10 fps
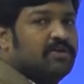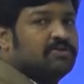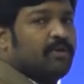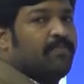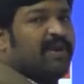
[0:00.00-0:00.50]

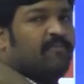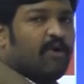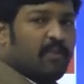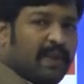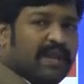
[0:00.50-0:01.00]
So by
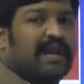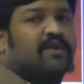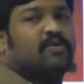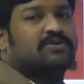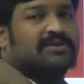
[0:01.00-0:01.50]
opening
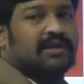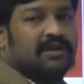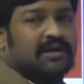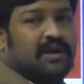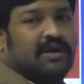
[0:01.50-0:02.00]
and closing
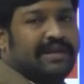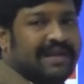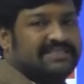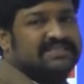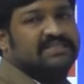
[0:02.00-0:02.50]
the
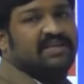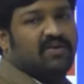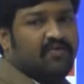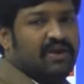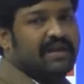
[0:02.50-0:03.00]
dies,
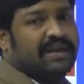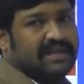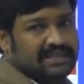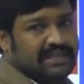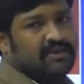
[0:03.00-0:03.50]
we are
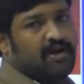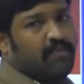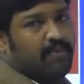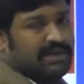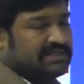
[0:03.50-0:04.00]
getting the
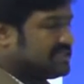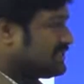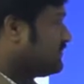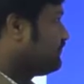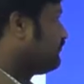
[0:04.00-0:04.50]

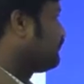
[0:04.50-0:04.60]
components.